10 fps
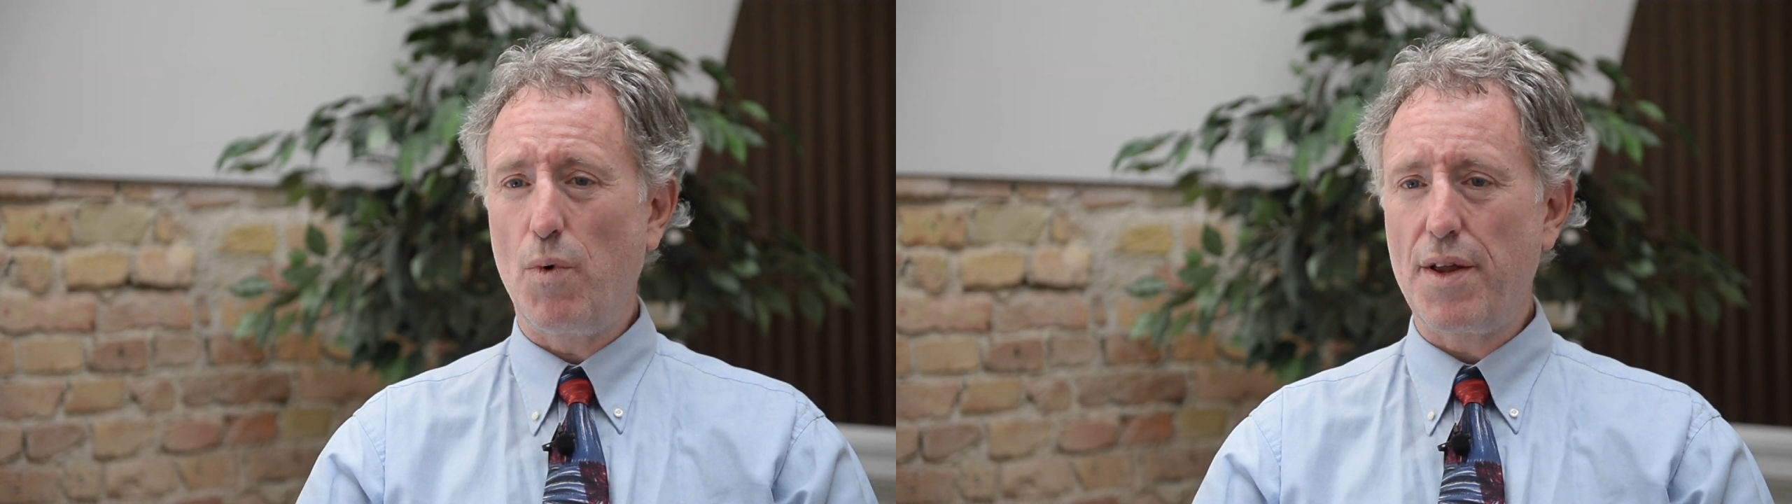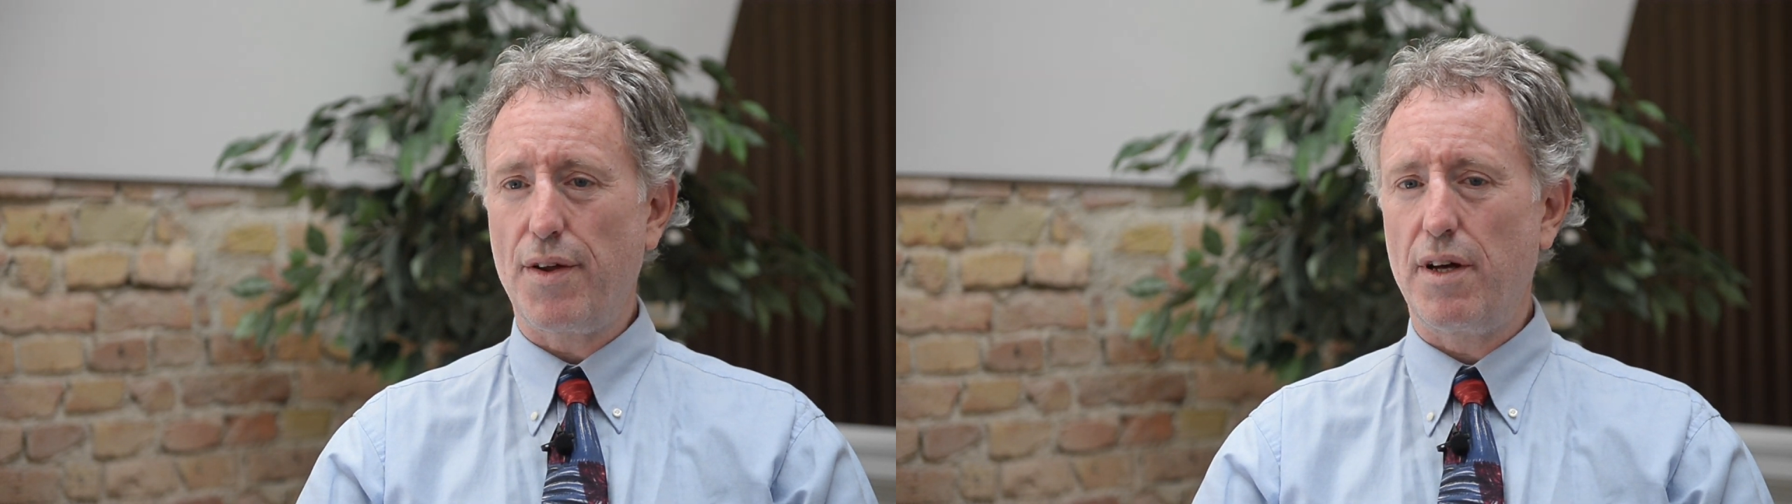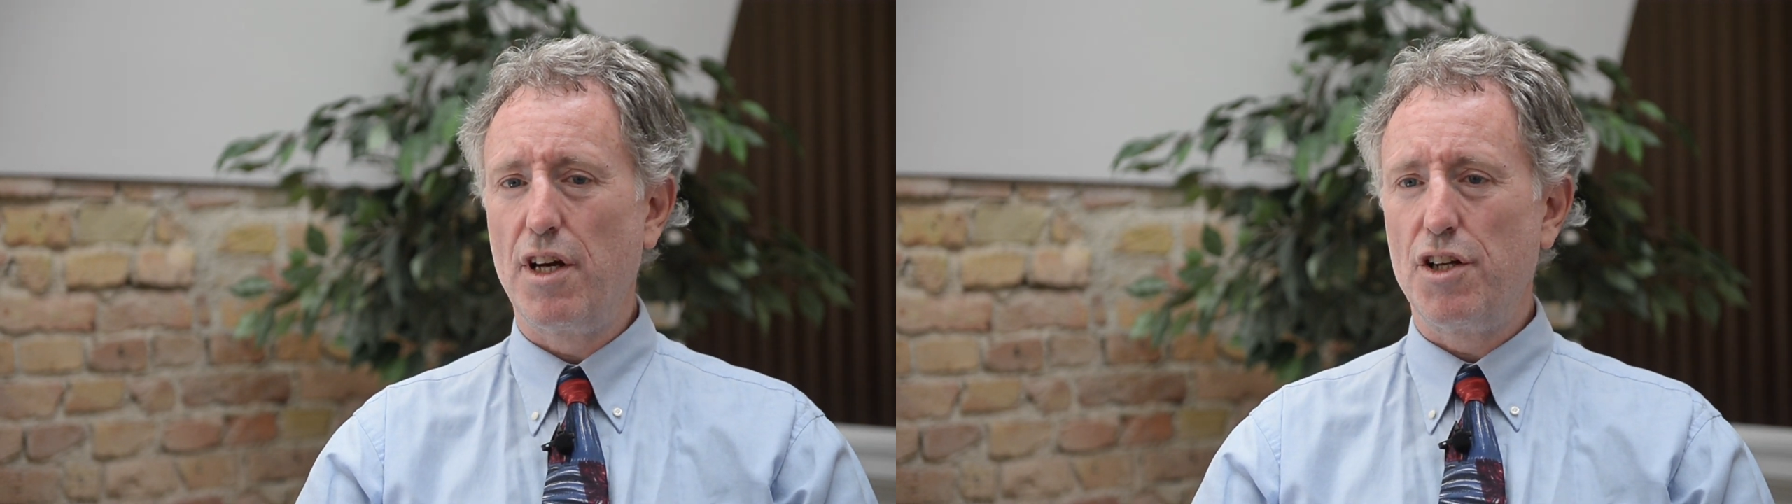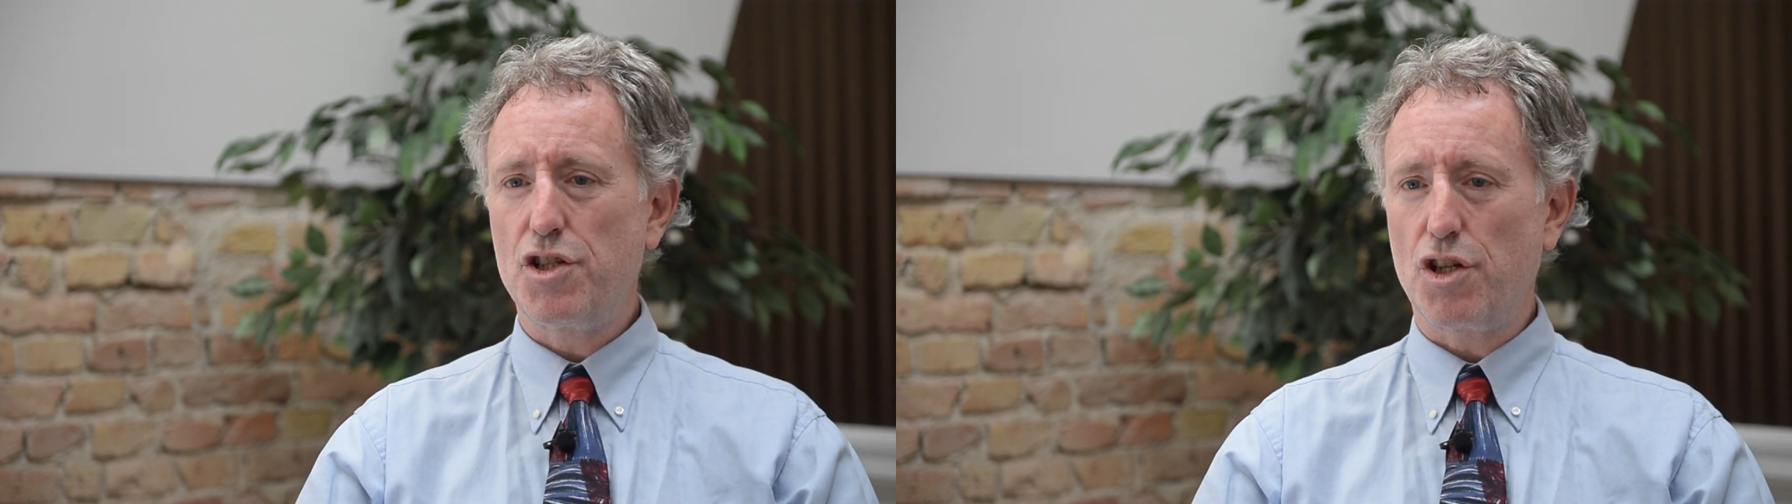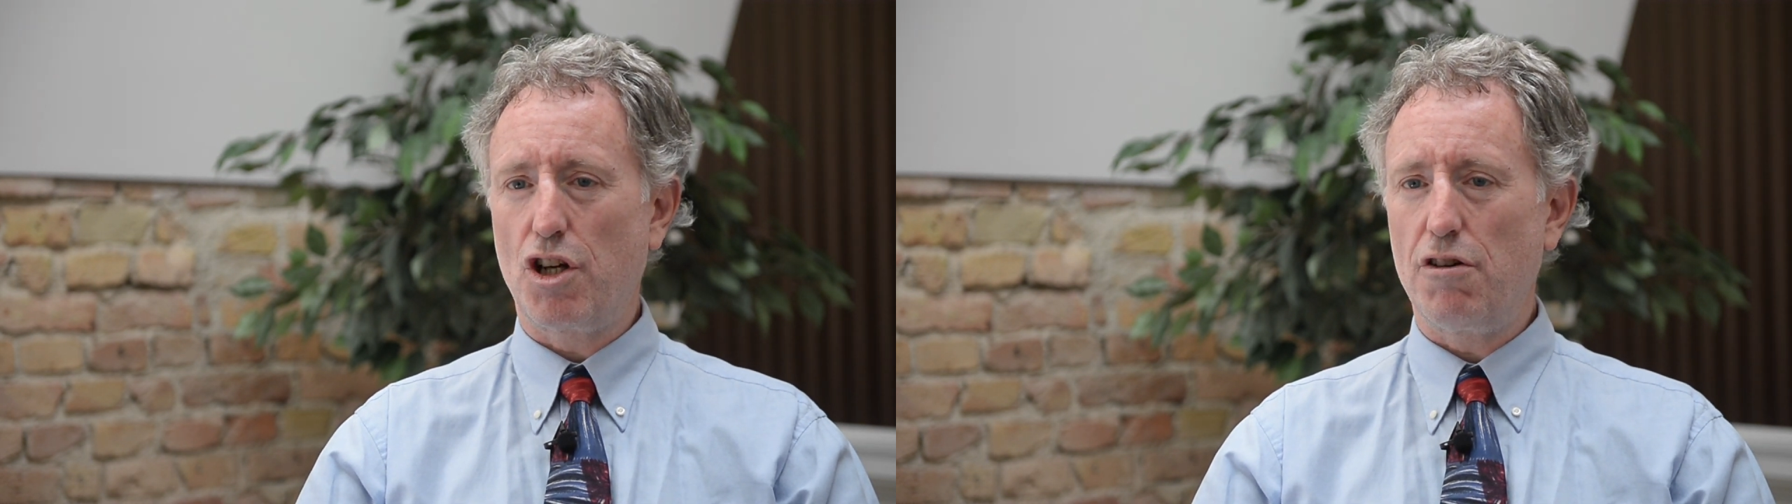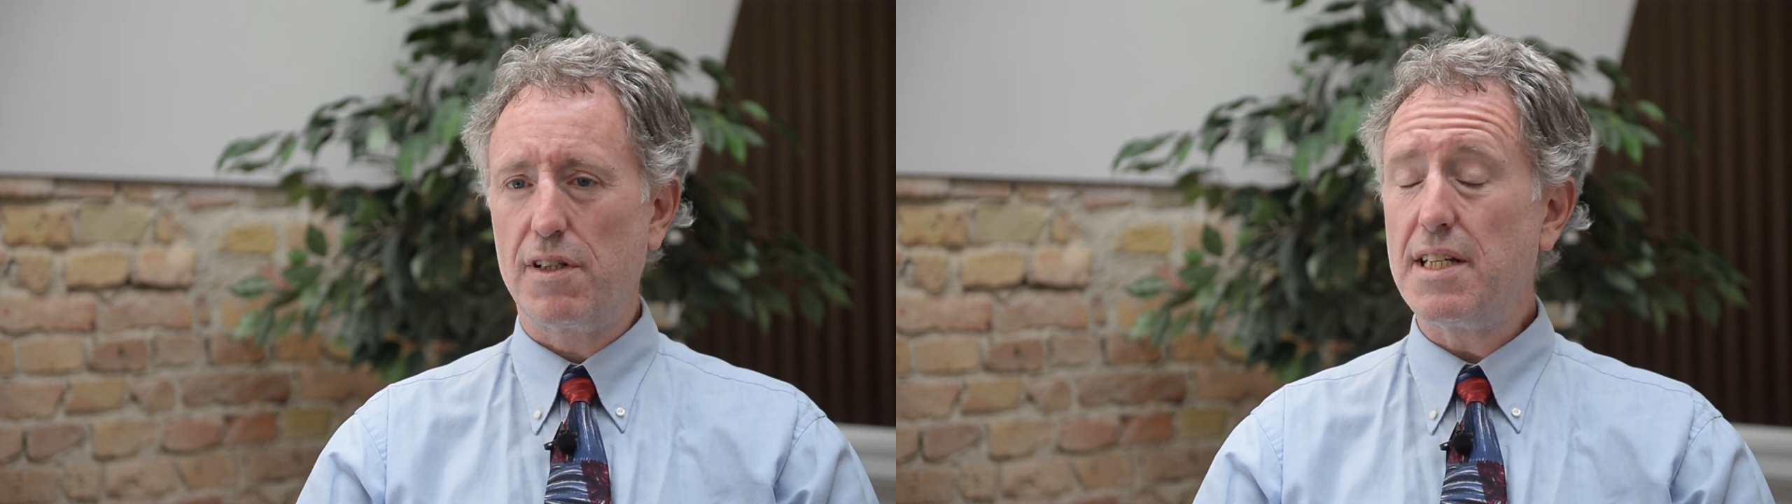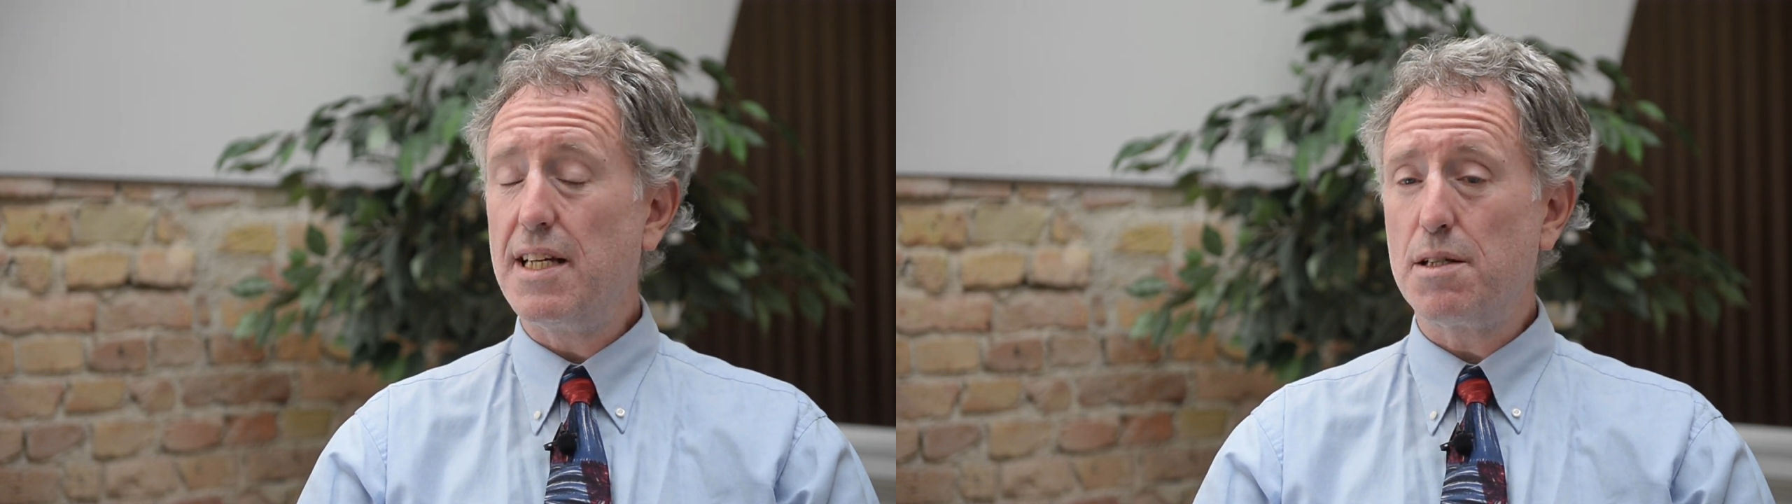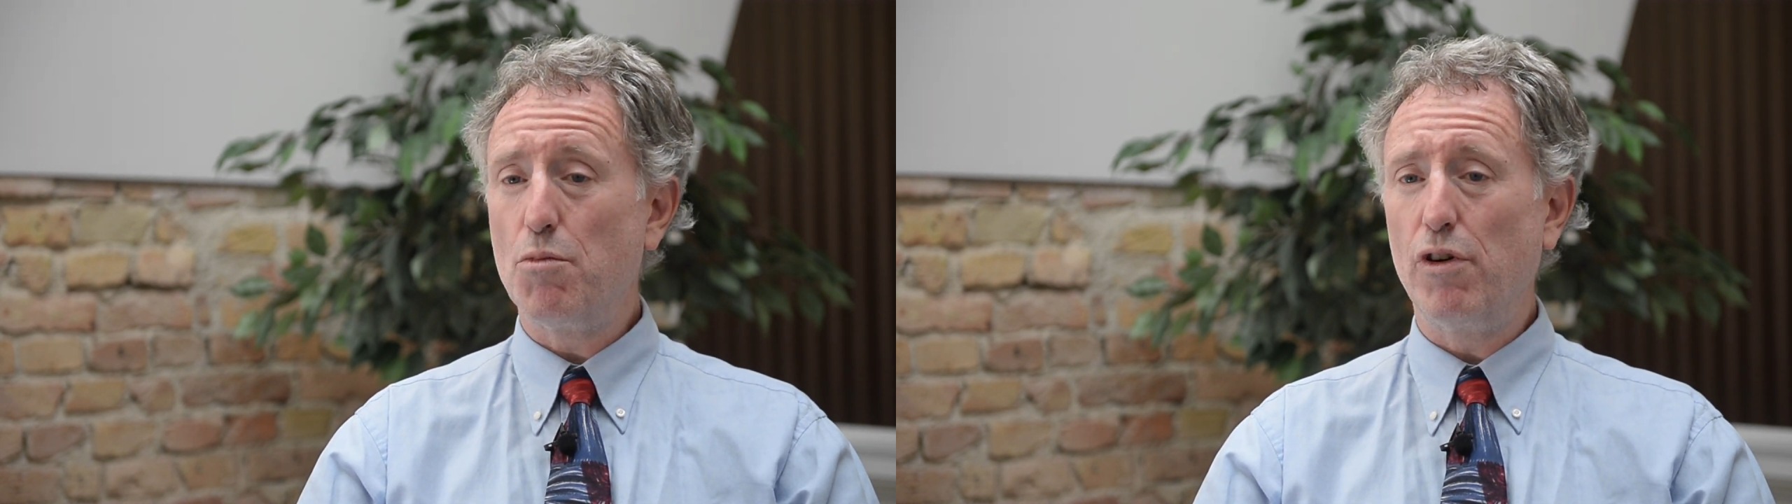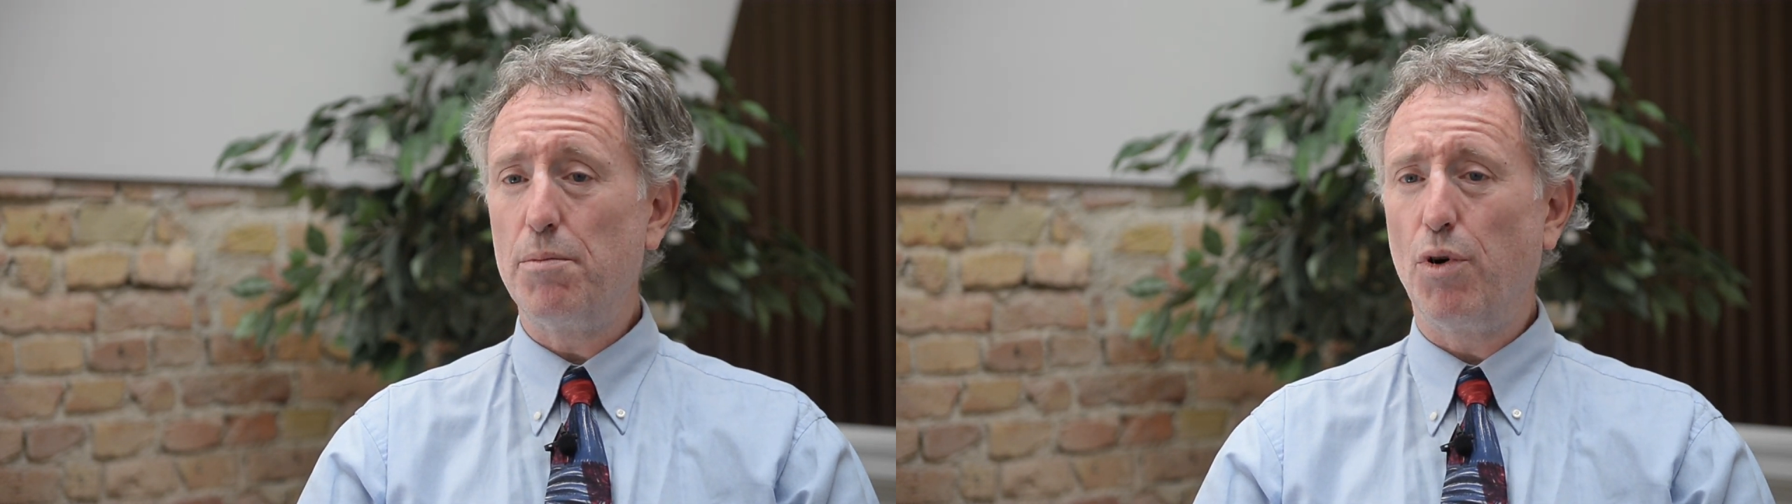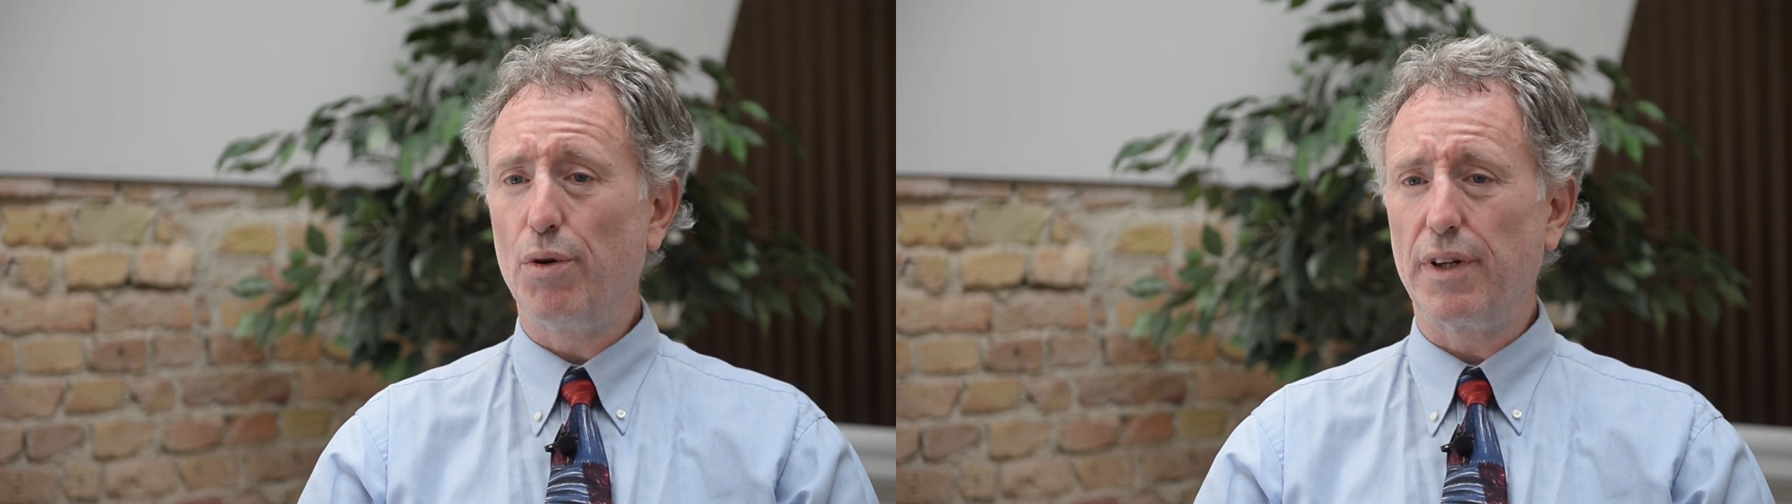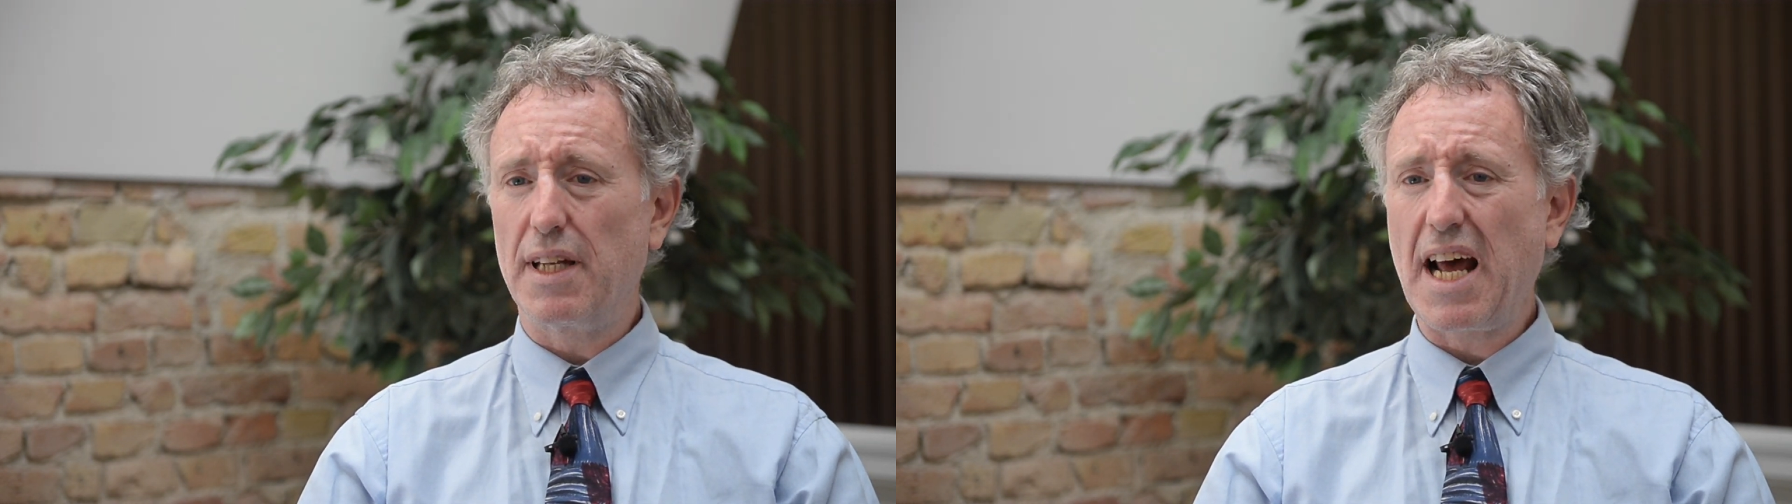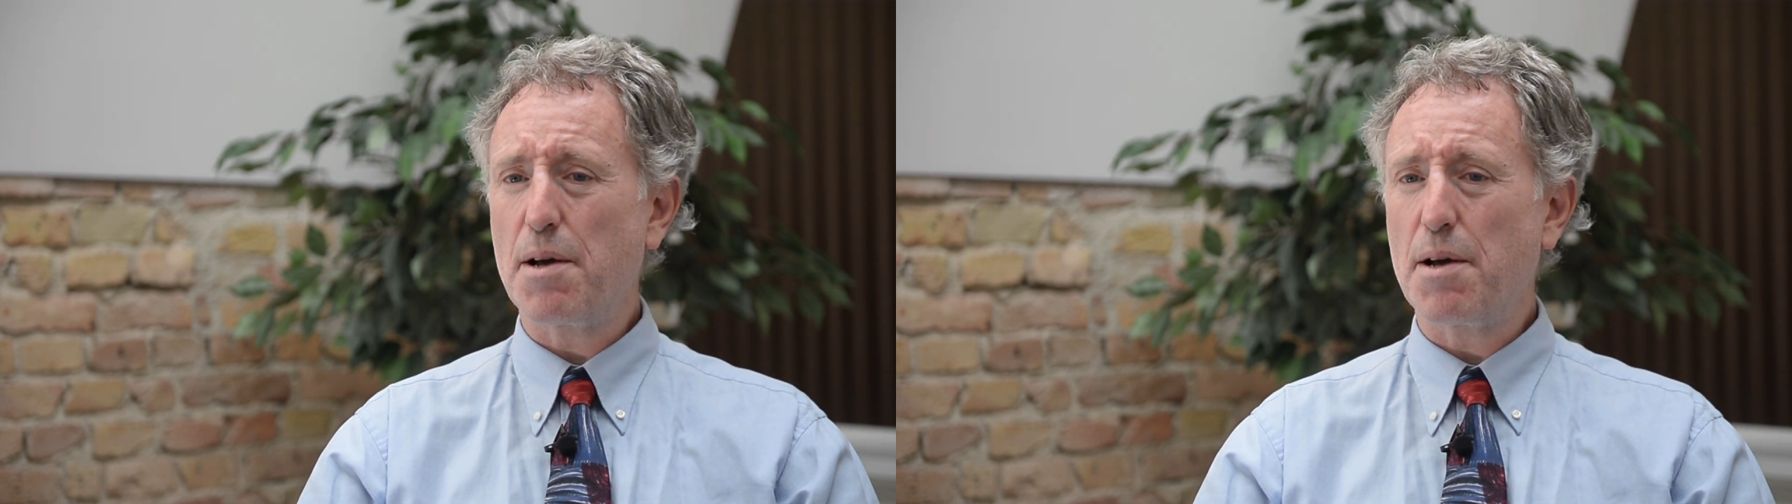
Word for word: whether security is more important than